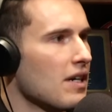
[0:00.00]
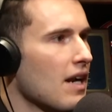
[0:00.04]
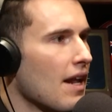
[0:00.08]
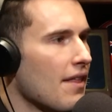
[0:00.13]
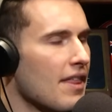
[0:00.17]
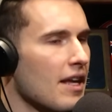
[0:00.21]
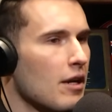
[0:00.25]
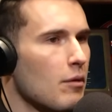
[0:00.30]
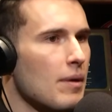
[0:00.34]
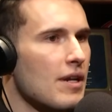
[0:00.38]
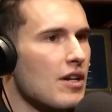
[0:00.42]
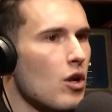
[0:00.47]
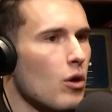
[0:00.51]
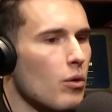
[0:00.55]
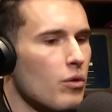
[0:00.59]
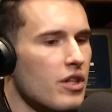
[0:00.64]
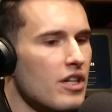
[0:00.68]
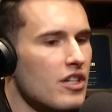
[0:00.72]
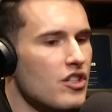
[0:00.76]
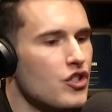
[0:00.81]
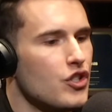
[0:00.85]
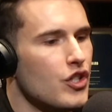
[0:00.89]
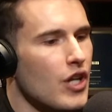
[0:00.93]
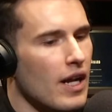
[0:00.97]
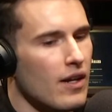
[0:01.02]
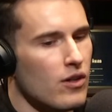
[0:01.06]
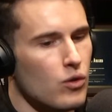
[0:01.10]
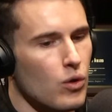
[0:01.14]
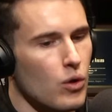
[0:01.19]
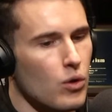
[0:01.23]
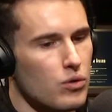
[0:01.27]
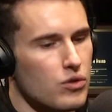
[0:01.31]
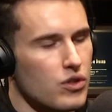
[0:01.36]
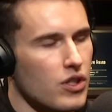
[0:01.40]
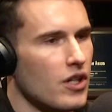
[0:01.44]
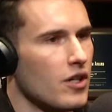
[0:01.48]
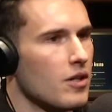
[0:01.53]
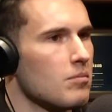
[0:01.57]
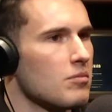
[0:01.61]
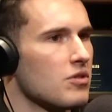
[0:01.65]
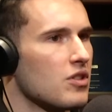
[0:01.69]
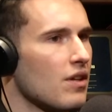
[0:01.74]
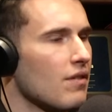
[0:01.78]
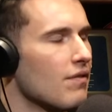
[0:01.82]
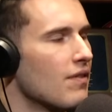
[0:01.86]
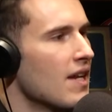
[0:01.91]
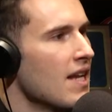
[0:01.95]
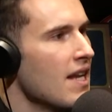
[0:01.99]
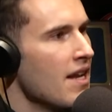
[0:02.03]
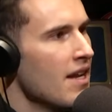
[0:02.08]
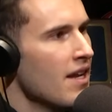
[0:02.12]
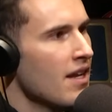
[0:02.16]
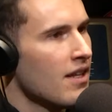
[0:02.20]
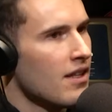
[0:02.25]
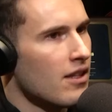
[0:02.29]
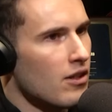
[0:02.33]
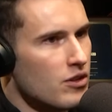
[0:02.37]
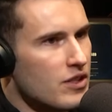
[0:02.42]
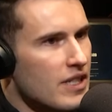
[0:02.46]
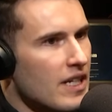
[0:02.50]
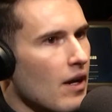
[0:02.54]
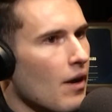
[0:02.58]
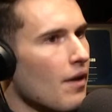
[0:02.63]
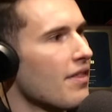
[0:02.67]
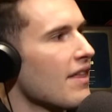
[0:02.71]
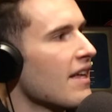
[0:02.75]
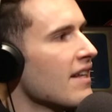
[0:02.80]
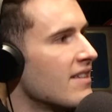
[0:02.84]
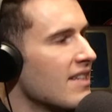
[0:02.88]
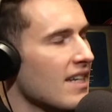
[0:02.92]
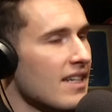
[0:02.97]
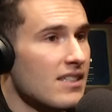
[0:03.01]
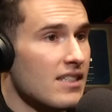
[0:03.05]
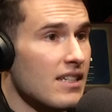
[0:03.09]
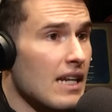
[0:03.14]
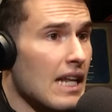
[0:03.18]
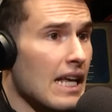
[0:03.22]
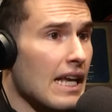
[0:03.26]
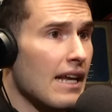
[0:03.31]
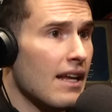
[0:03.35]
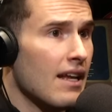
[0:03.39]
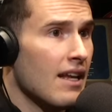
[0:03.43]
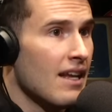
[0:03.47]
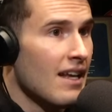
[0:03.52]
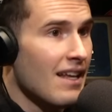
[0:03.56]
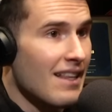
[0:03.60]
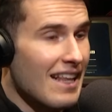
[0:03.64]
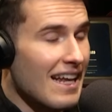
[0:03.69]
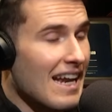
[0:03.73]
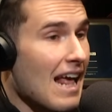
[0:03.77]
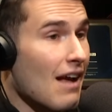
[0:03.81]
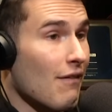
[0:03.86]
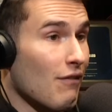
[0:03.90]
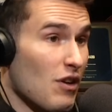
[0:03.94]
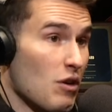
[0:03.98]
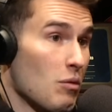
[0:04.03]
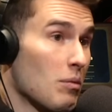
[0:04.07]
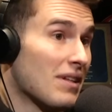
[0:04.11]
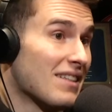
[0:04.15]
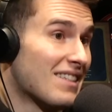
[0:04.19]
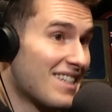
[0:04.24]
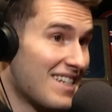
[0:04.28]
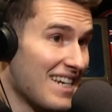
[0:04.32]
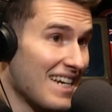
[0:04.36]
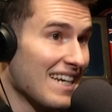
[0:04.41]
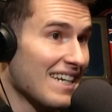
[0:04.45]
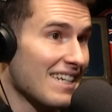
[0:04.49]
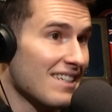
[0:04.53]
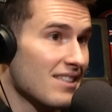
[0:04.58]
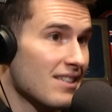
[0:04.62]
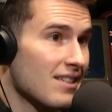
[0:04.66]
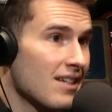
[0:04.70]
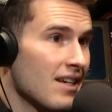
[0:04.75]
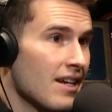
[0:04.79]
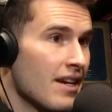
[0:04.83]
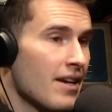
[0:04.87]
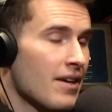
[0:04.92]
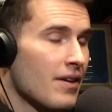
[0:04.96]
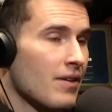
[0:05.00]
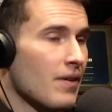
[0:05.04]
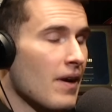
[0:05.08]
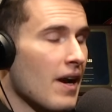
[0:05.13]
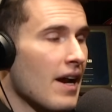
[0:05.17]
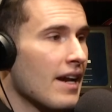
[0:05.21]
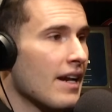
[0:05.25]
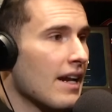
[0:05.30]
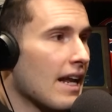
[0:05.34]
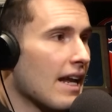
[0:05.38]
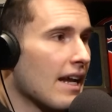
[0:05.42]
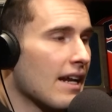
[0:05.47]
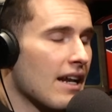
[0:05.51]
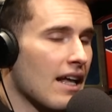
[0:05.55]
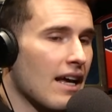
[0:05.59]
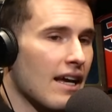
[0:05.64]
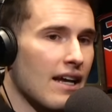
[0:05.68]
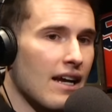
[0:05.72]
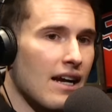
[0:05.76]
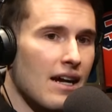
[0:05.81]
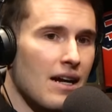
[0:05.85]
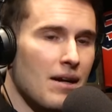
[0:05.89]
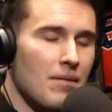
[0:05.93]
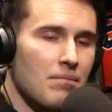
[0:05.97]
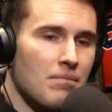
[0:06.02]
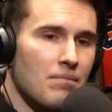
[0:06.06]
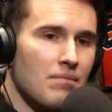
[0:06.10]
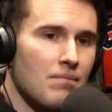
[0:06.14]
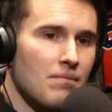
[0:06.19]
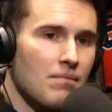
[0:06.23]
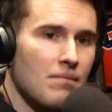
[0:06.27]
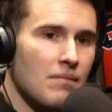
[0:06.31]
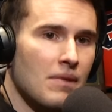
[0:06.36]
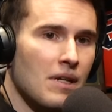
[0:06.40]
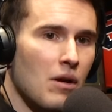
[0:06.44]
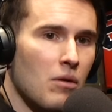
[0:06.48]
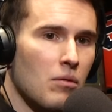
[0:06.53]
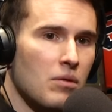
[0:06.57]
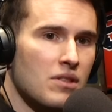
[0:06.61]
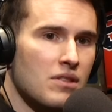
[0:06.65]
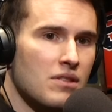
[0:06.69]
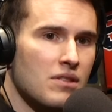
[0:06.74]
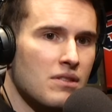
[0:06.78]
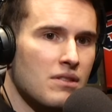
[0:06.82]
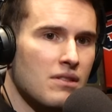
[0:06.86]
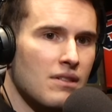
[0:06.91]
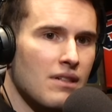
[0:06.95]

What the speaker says: I think we know the general terms of there's the authenticity that everyone sees, right? And I, was